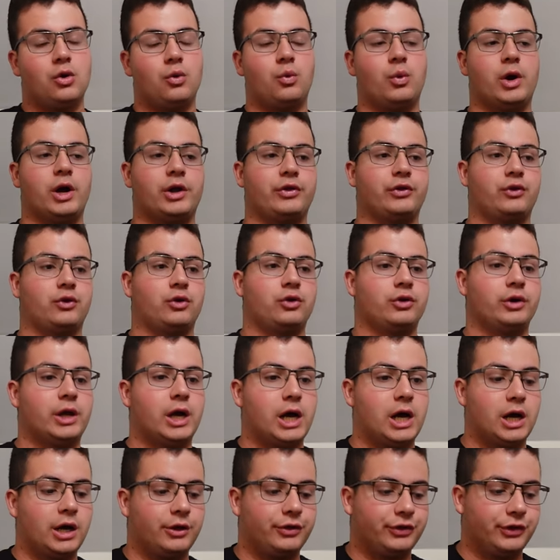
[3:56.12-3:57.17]
whether or
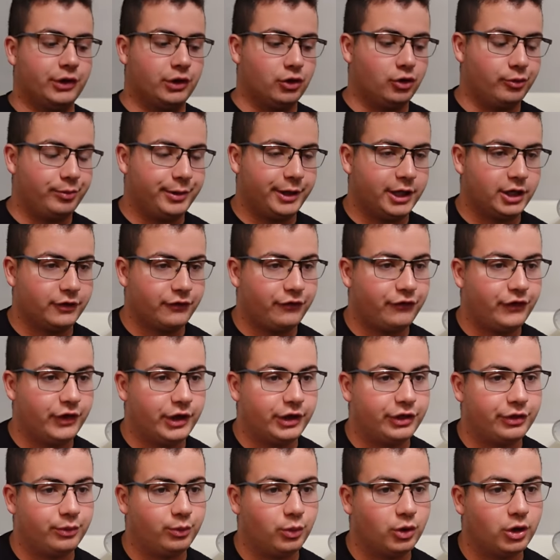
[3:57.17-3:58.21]
not there will be a
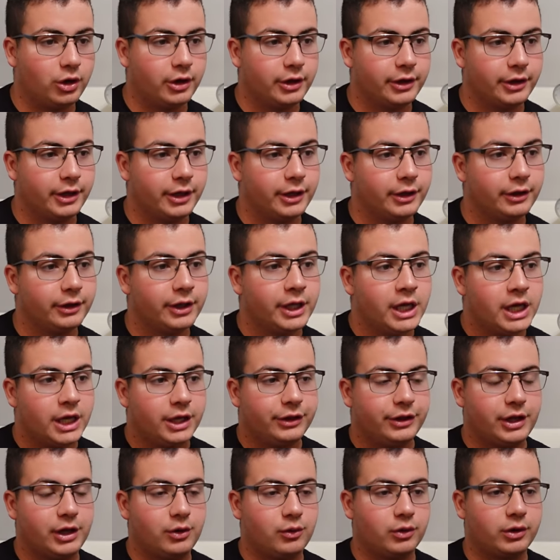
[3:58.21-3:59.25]
5th one, and
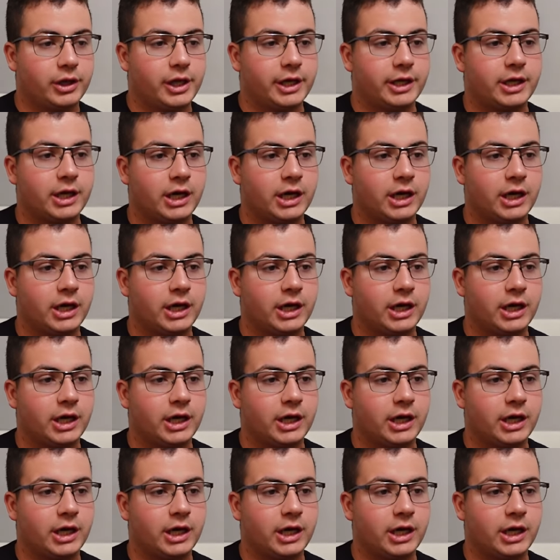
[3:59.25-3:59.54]
they were, like,